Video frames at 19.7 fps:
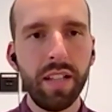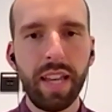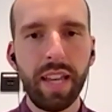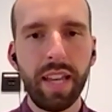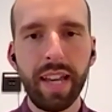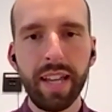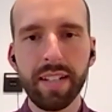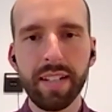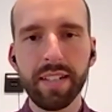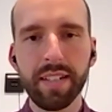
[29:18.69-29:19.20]

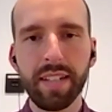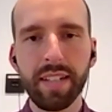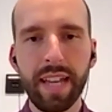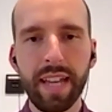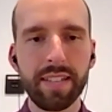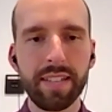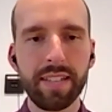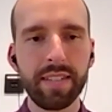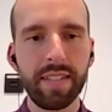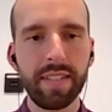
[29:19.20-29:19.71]
and
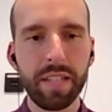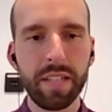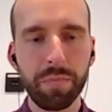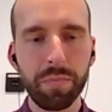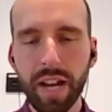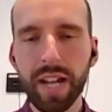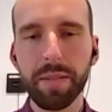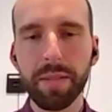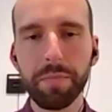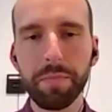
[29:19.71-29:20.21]
as
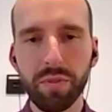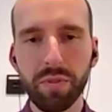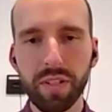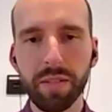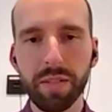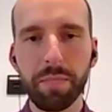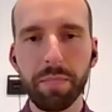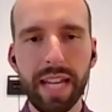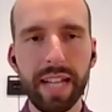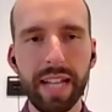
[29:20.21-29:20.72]
Brian put
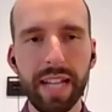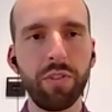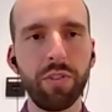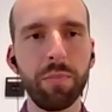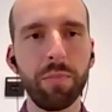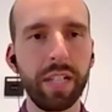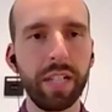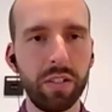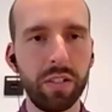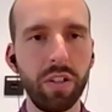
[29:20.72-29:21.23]
it,
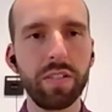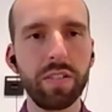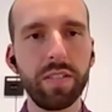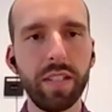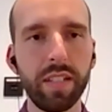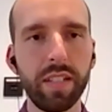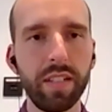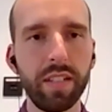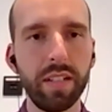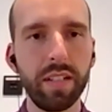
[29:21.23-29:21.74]
platform
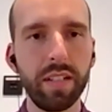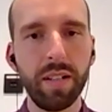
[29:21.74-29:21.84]
agnostic.